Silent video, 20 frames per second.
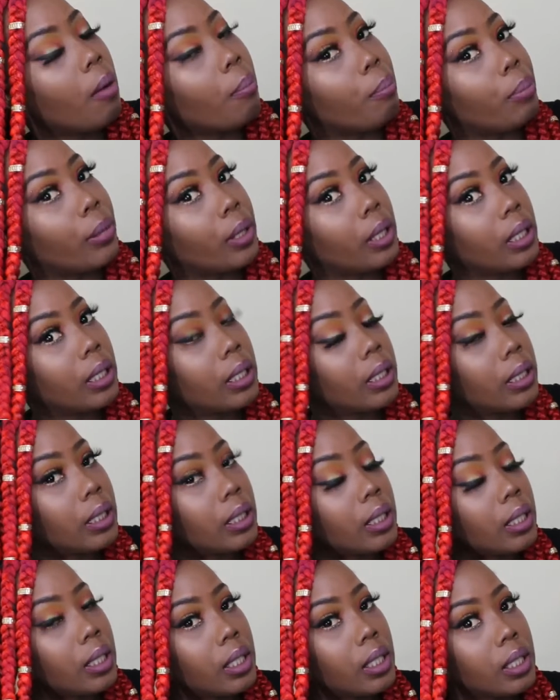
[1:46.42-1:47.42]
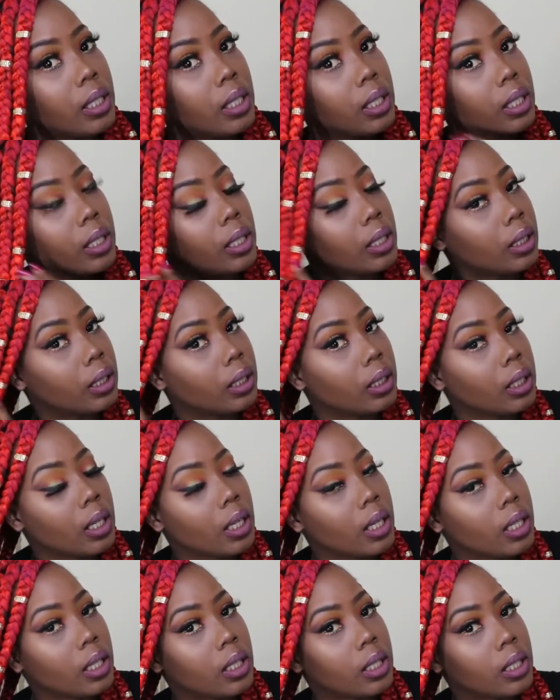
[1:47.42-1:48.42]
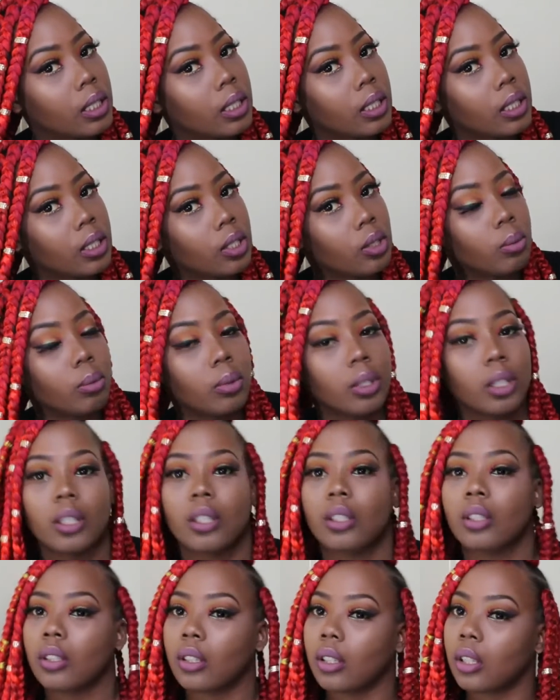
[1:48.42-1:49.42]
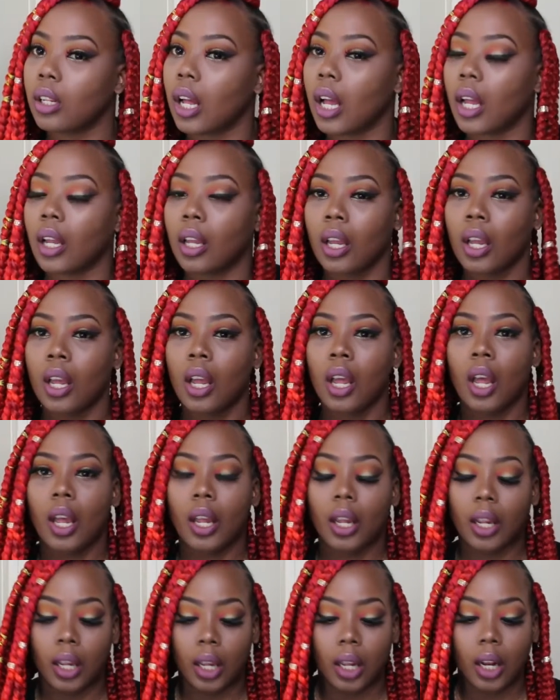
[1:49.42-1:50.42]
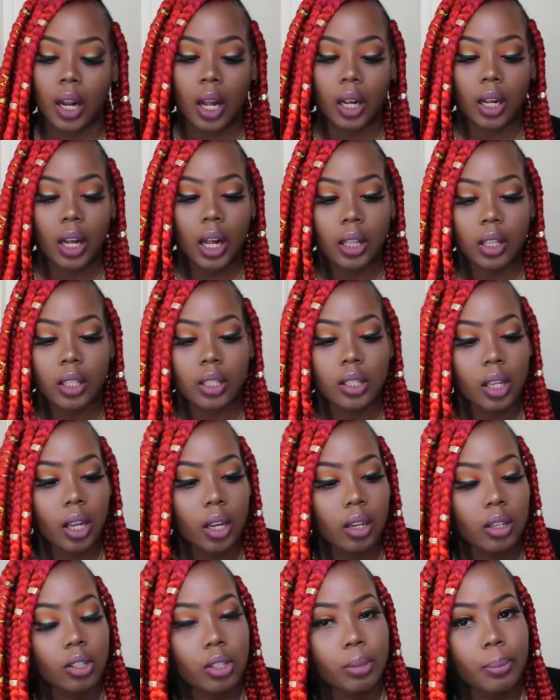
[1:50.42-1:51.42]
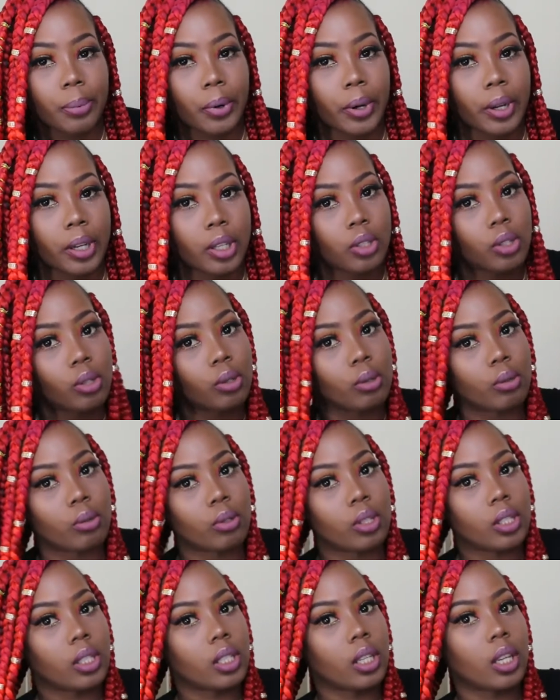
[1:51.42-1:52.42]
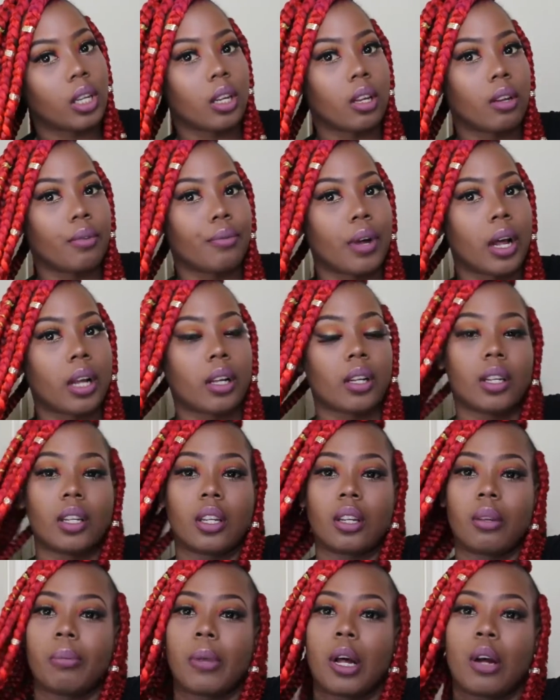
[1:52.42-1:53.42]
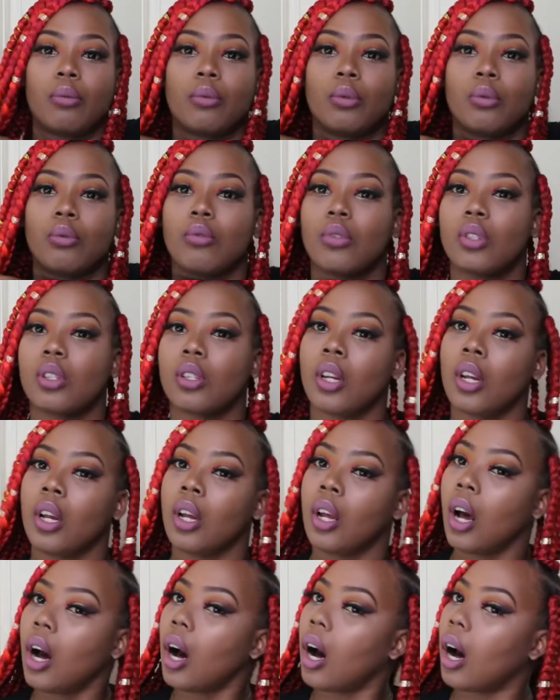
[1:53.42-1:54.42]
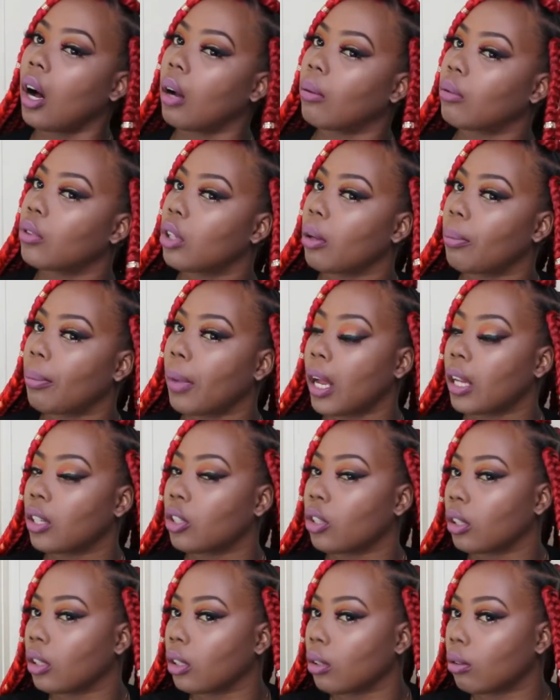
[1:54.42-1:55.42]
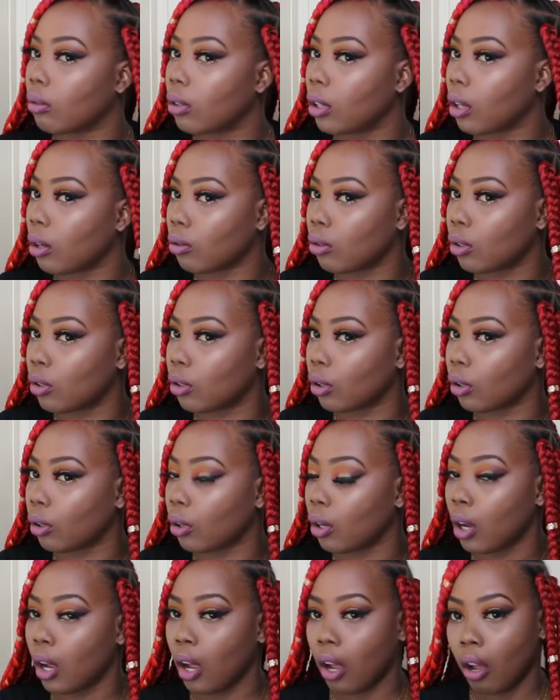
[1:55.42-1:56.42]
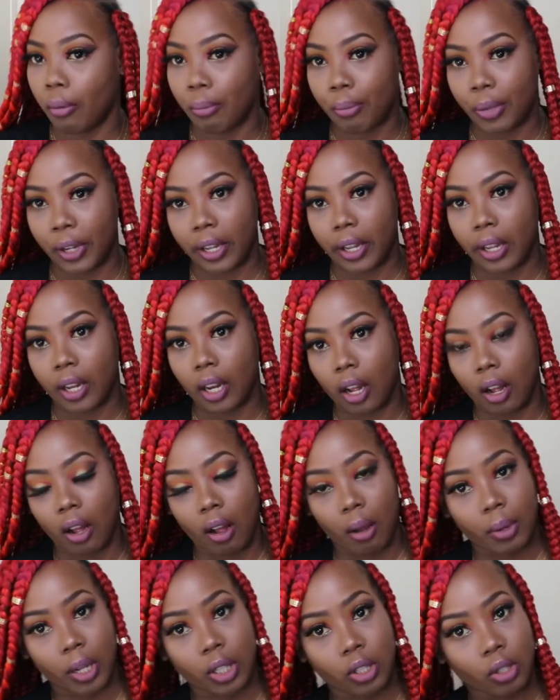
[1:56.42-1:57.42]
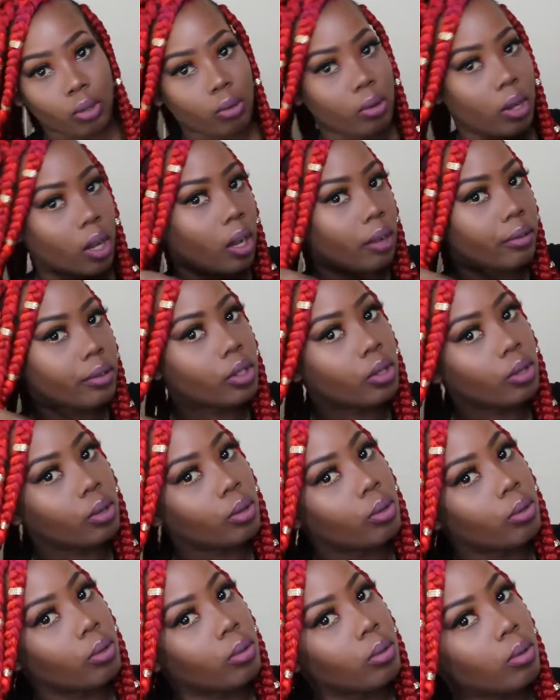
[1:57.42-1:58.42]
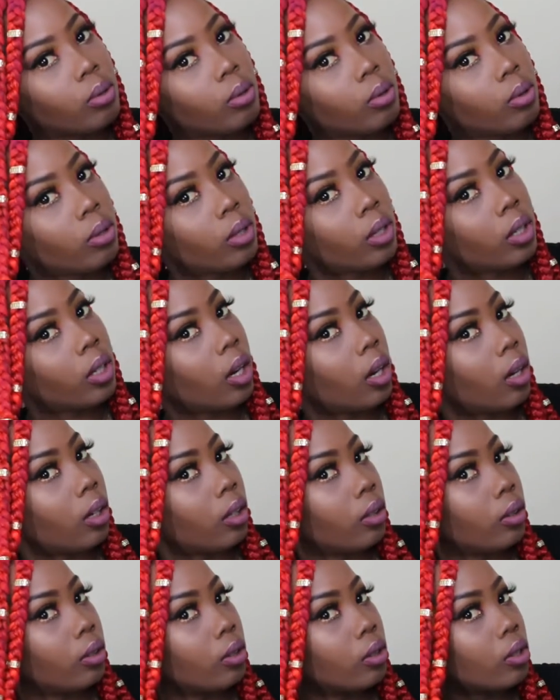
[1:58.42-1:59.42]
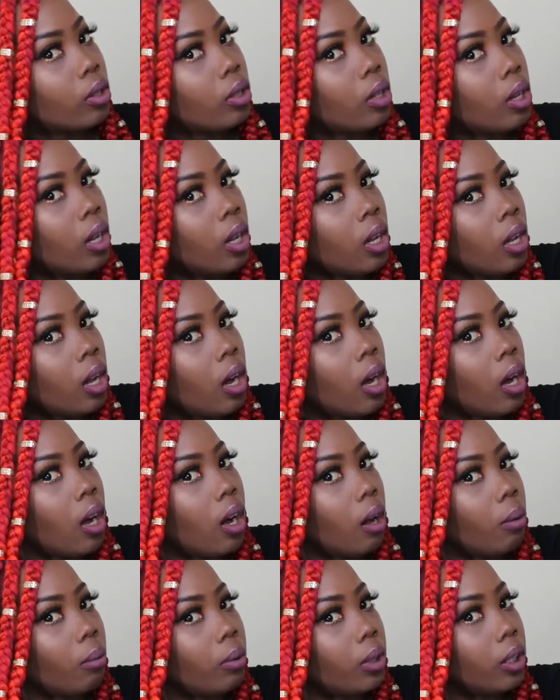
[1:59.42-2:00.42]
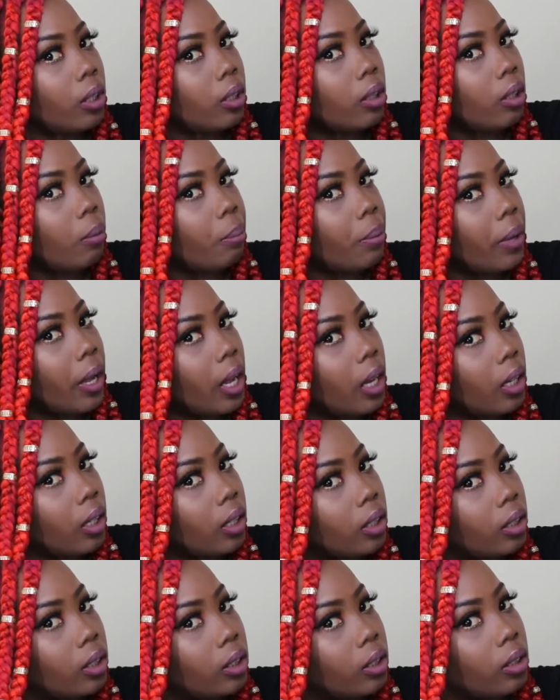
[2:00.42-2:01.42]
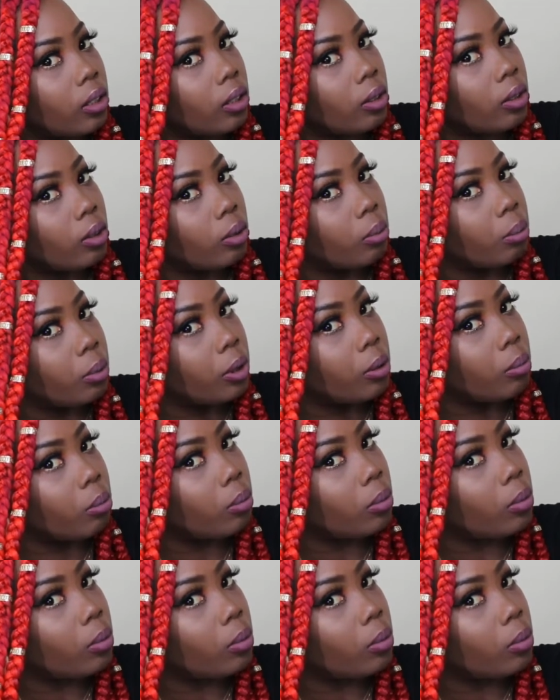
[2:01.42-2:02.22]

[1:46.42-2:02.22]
But yeah, this is what it looks like. And I got this hairspray to see if I could get my roots to match a little closer. But I do have two colors. In the back it's a little bit